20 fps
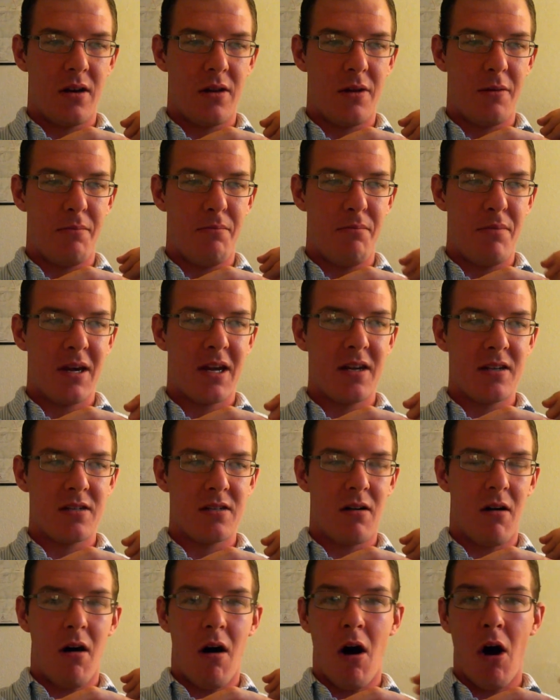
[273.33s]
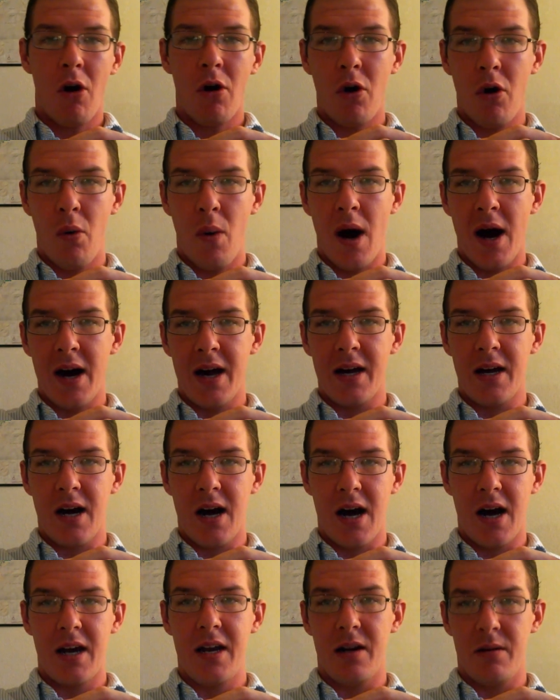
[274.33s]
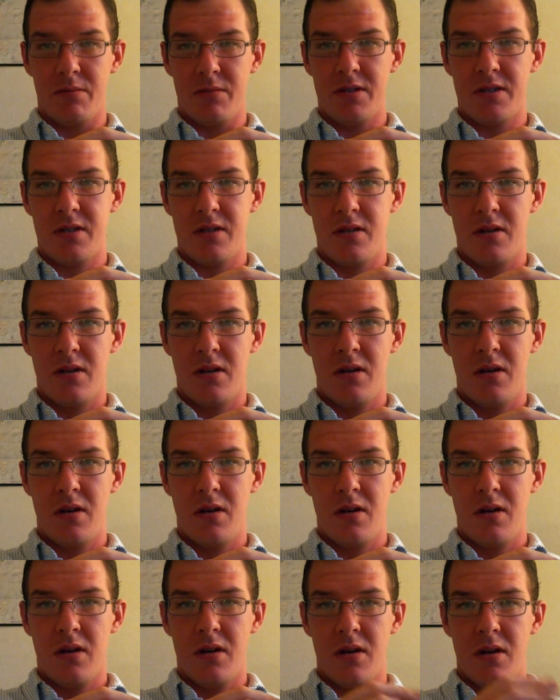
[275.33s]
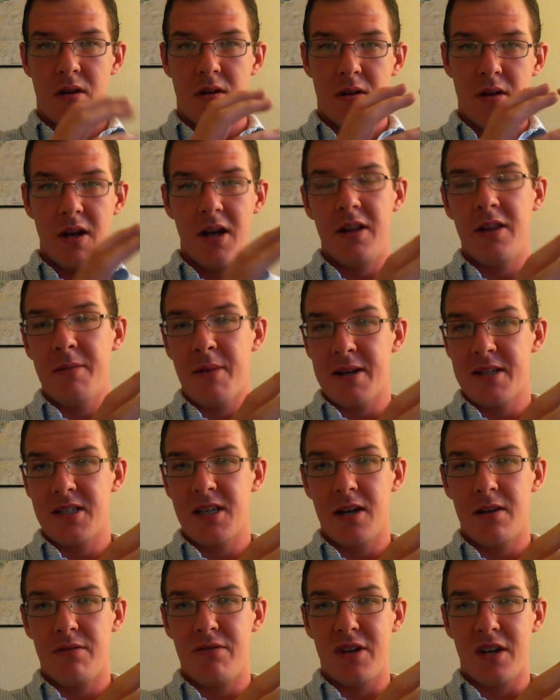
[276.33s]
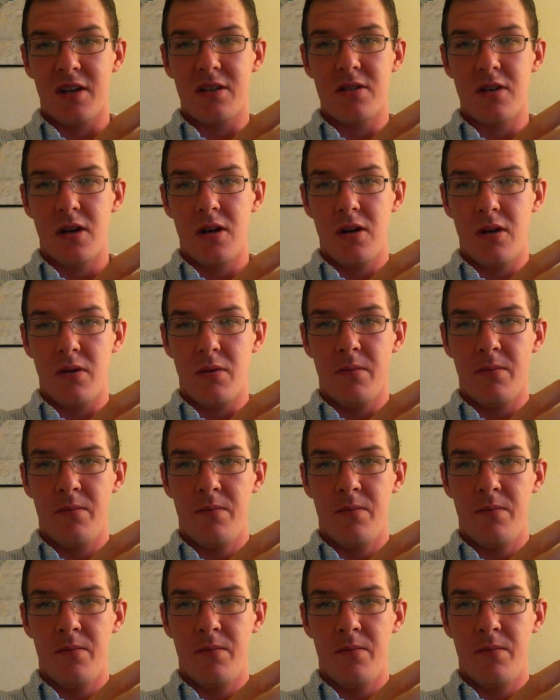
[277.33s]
the biggest ROI items in my set of things to do.